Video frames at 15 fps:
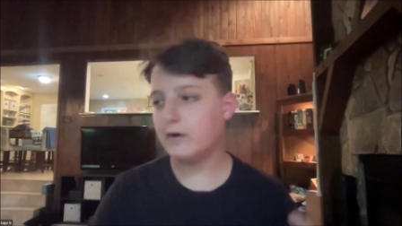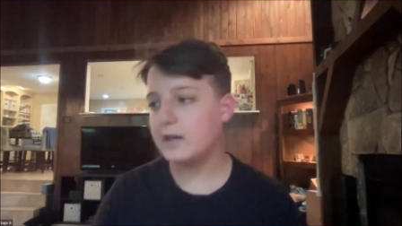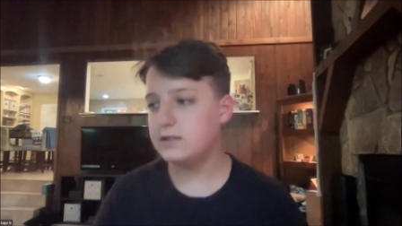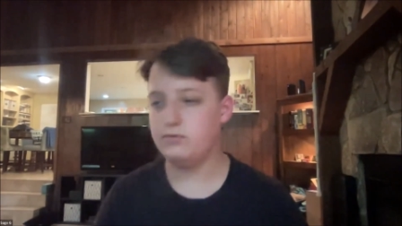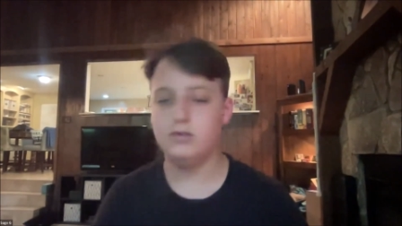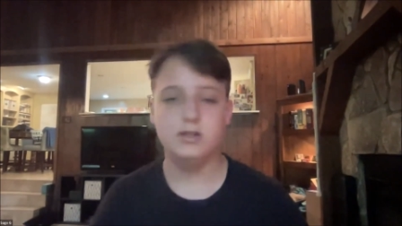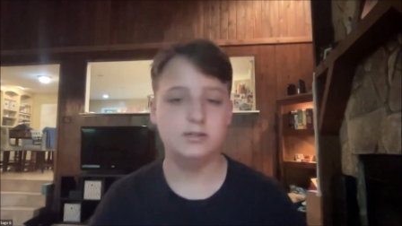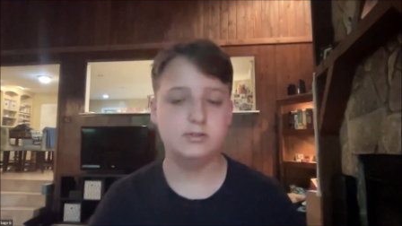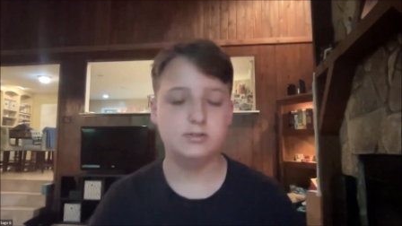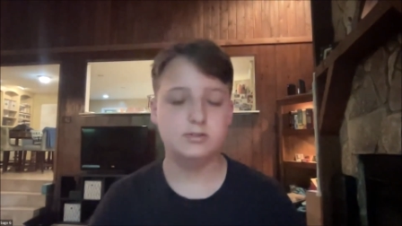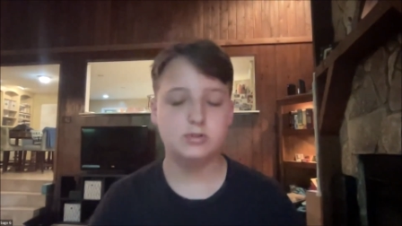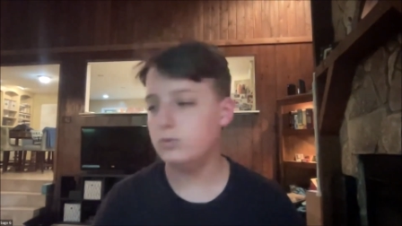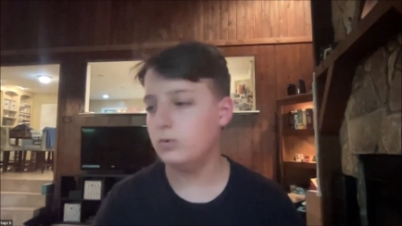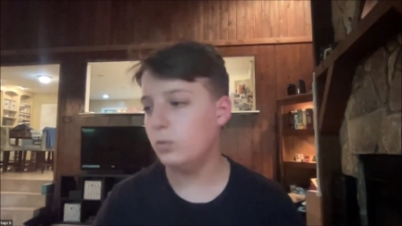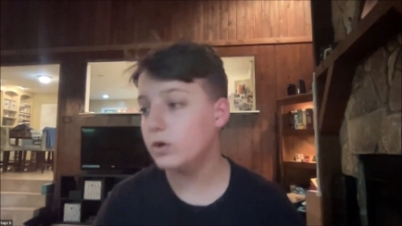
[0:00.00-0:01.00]
provides
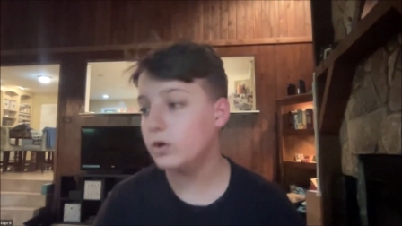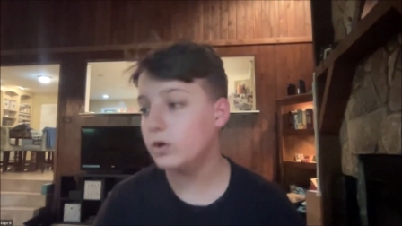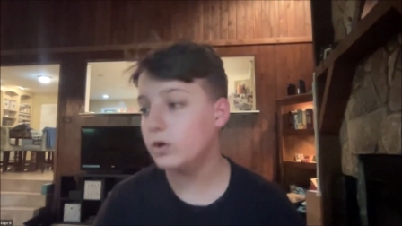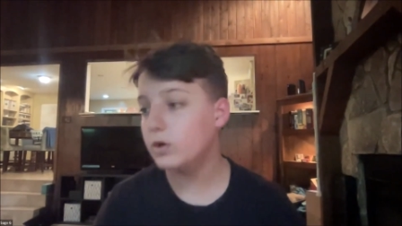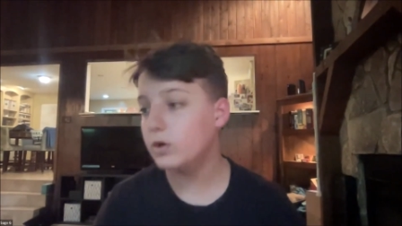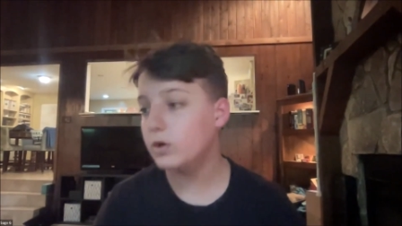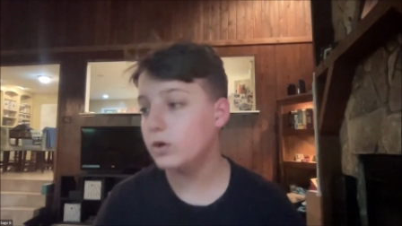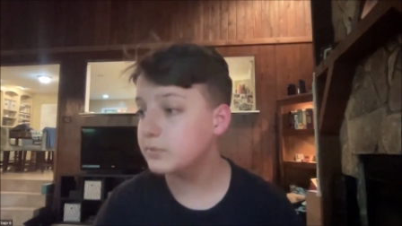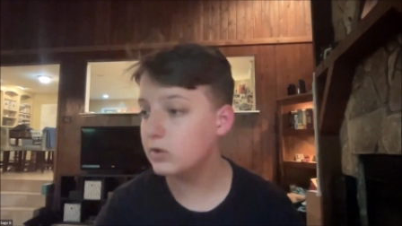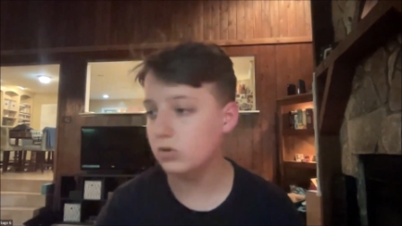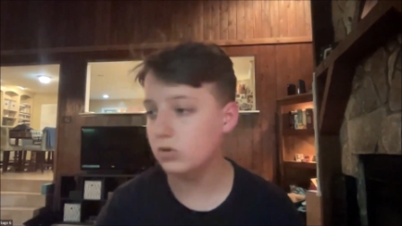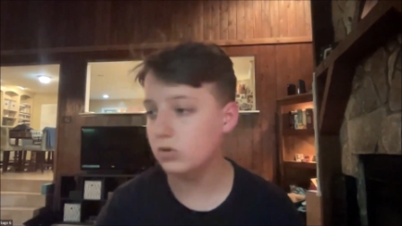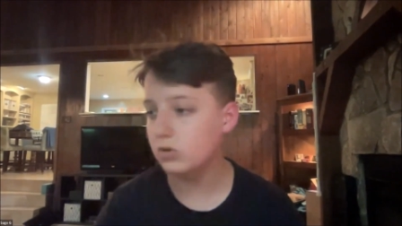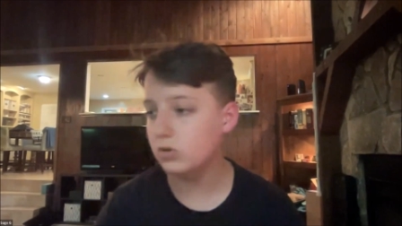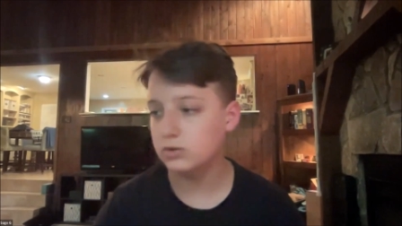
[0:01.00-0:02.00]
for us, who works
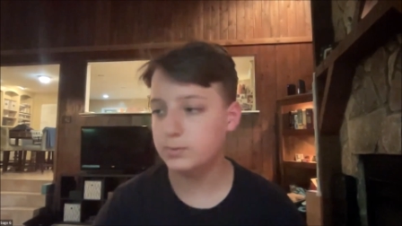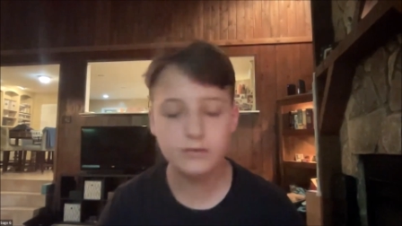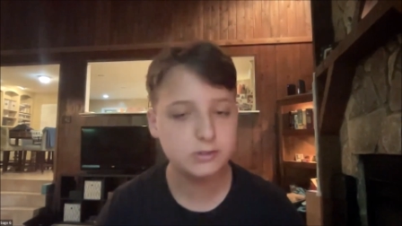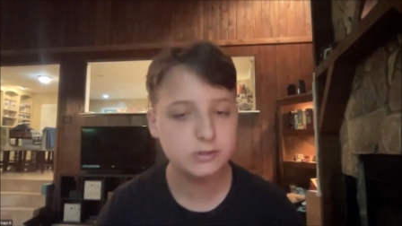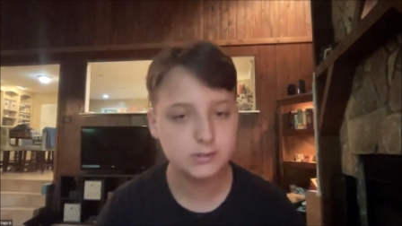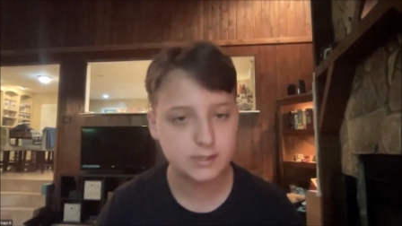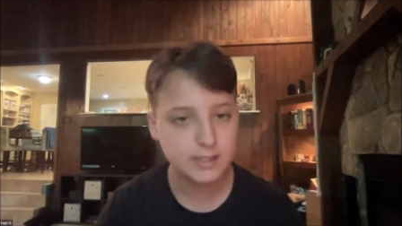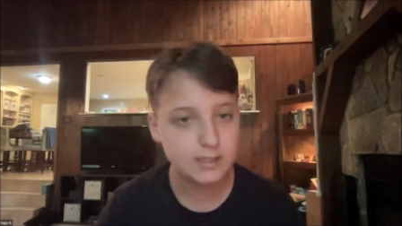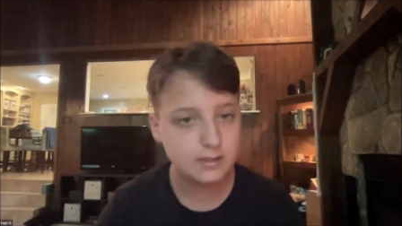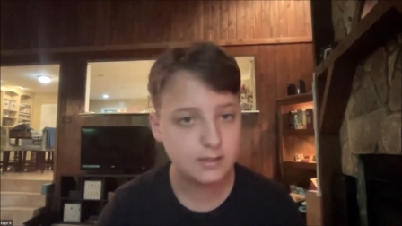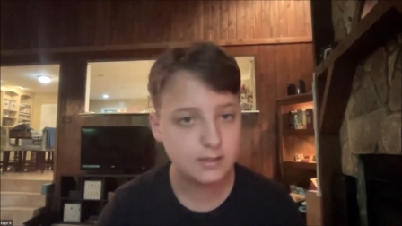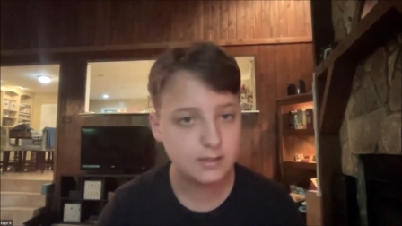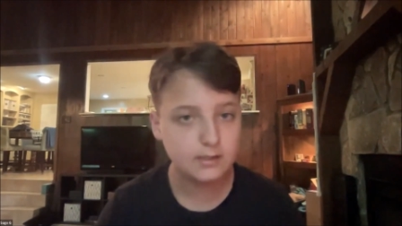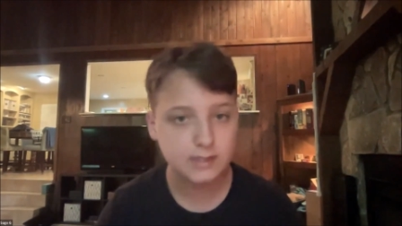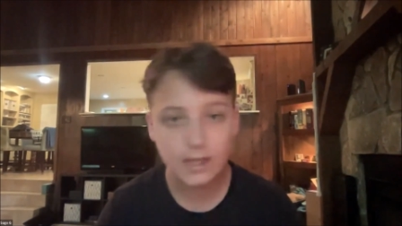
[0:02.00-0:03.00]
miracles,
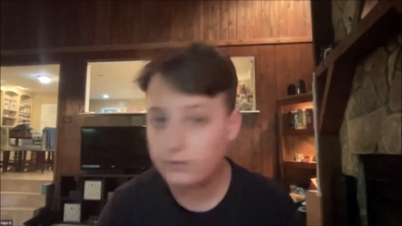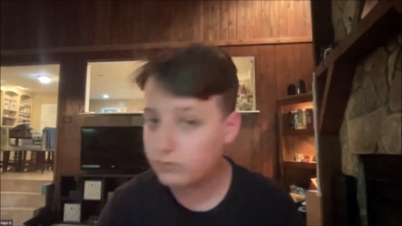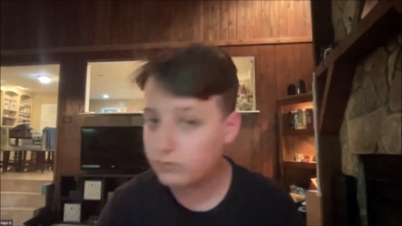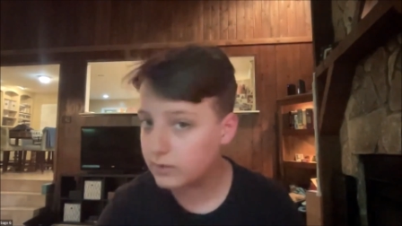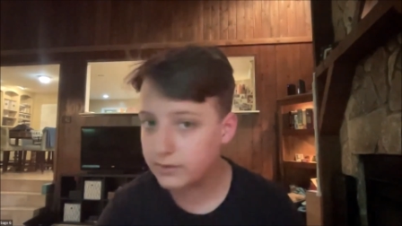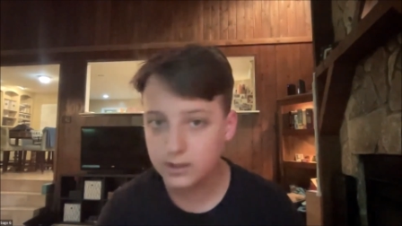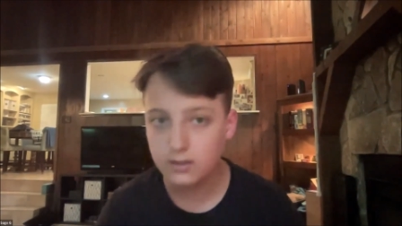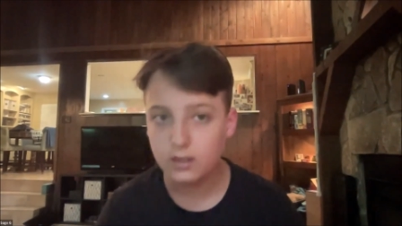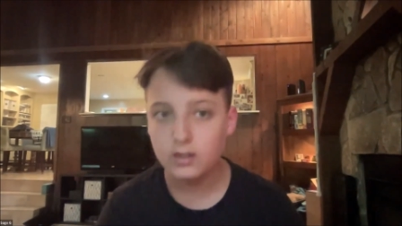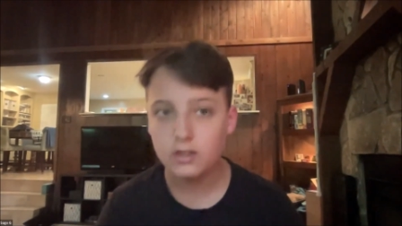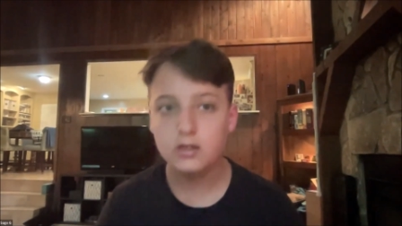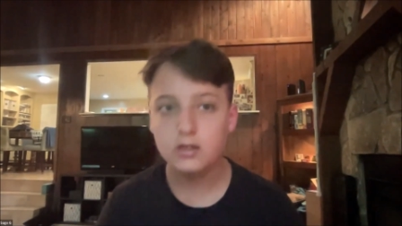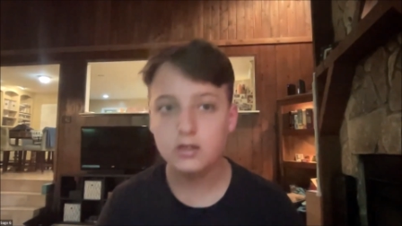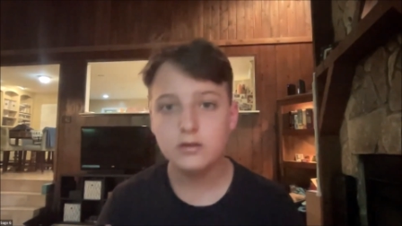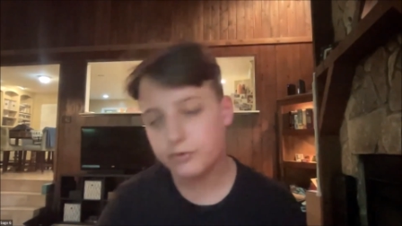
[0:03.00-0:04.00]
provisions, healings,
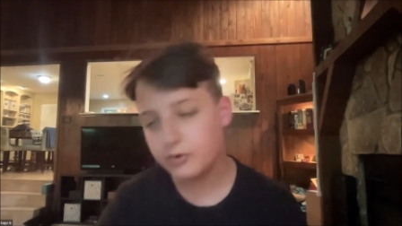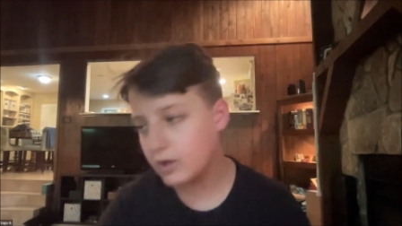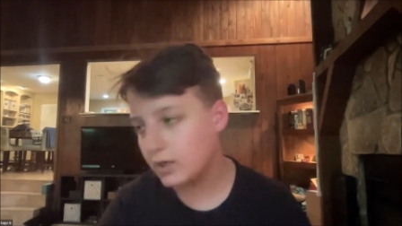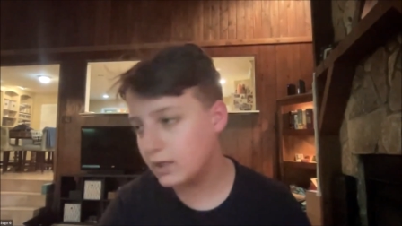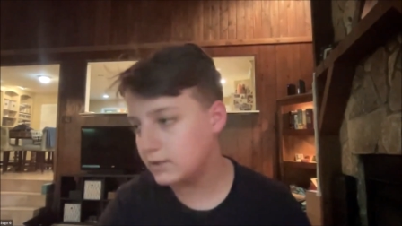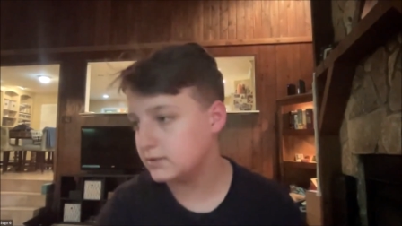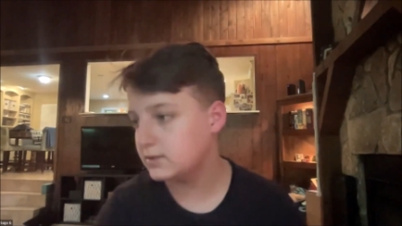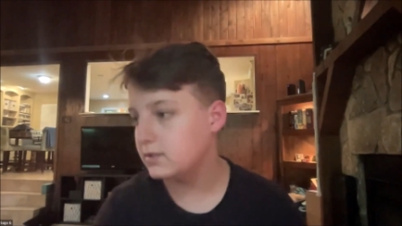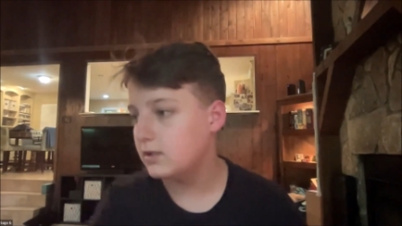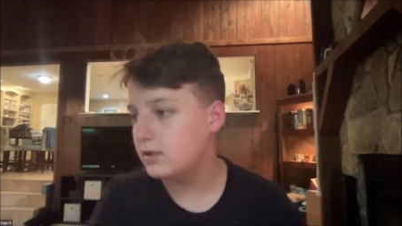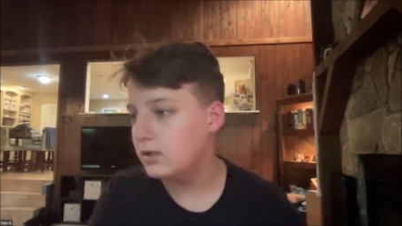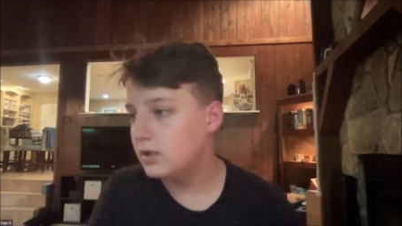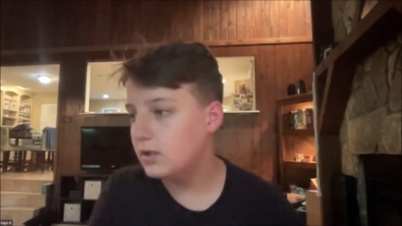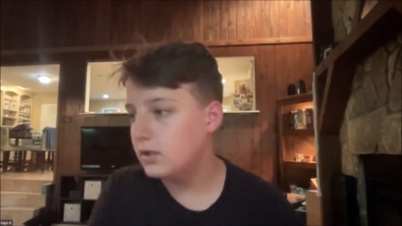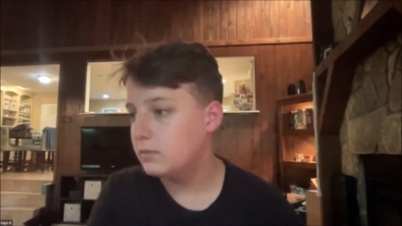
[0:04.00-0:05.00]
everything for
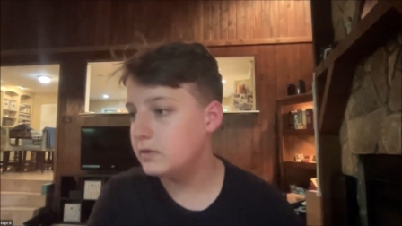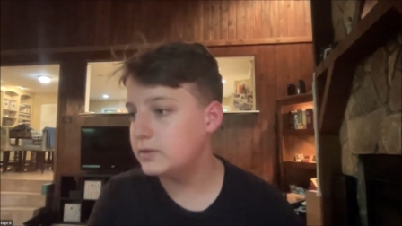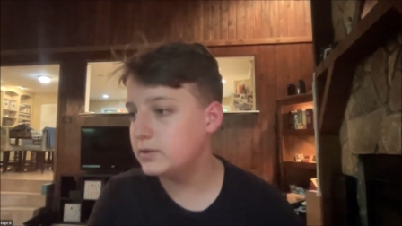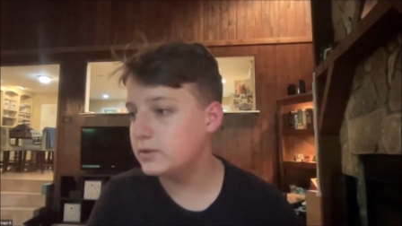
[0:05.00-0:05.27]
us.